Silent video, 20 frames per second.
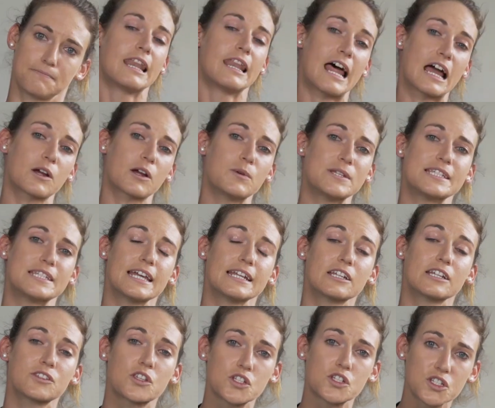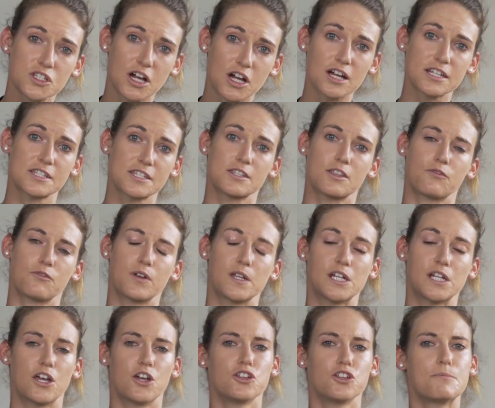Like we said at the start of the
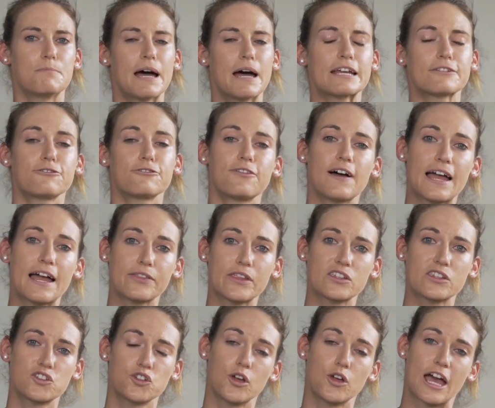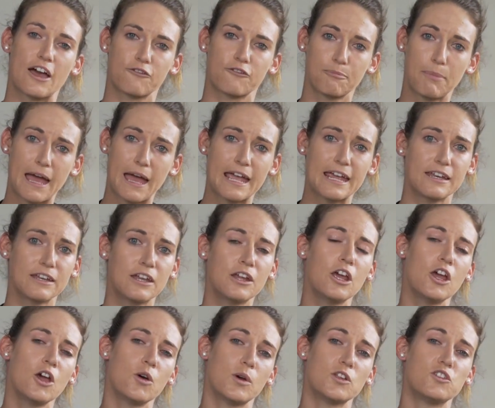video, you might find that you have pain
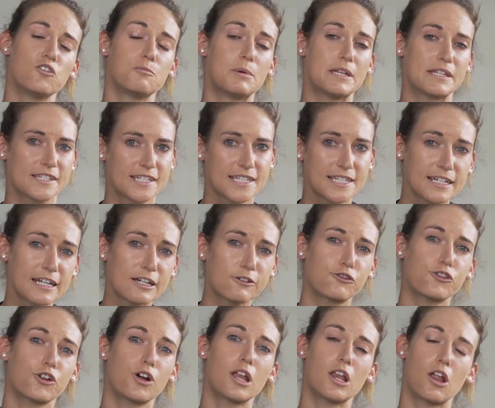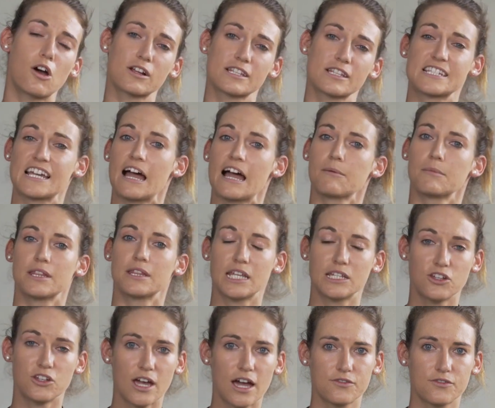when you've been sitting for a long time and
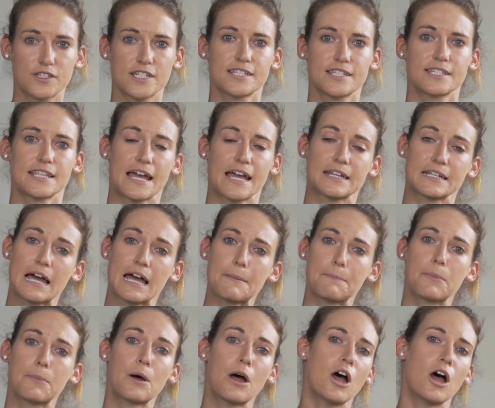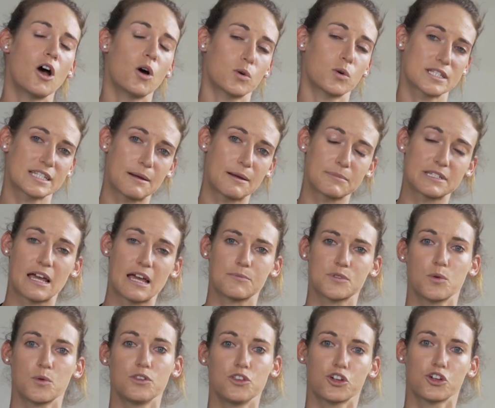then you have to stand up, or
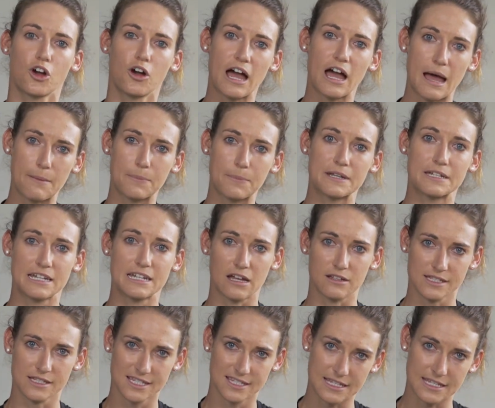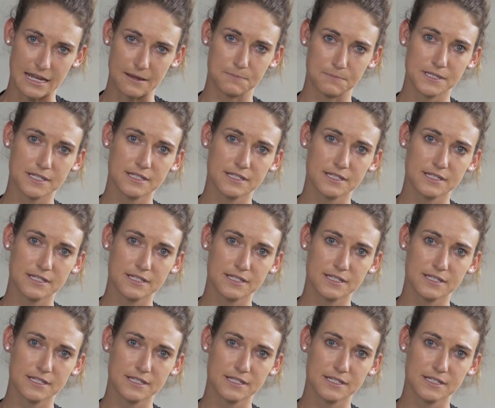sometimes when you go up and down steps.